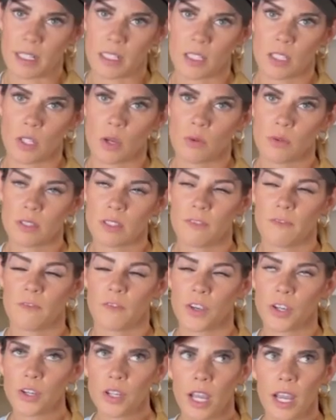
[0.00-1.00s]
So it was a
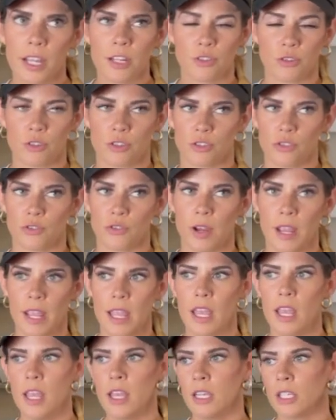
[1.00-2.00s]
very high attrition
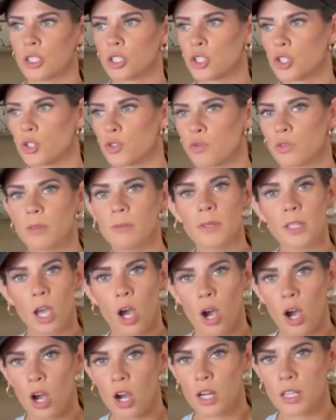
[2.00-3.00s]
rate, extremely
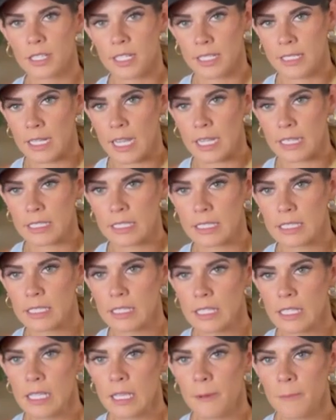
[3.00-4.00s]
hard
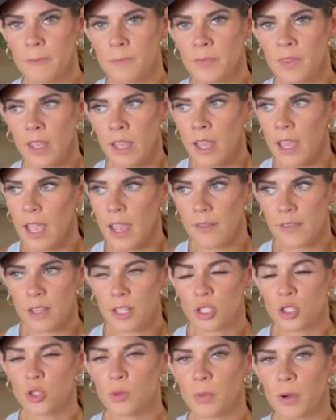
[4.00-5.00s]
didactically, and they
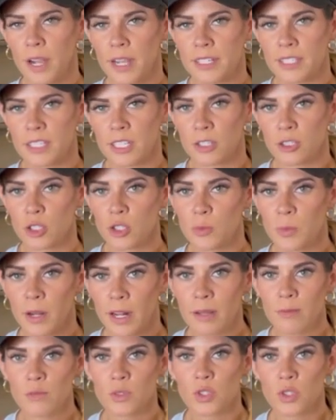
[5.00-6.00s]
had super high standards. But
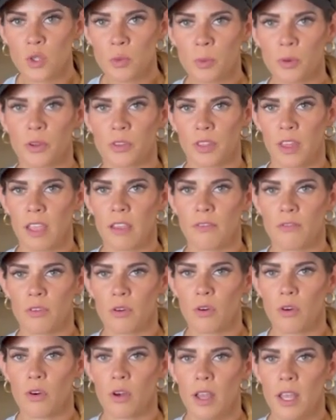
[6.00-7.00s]
I'm super
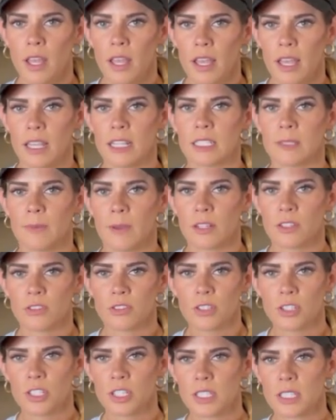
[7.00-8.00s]
thankful,
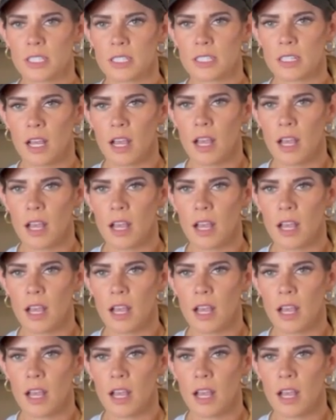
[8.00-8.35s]
especially just,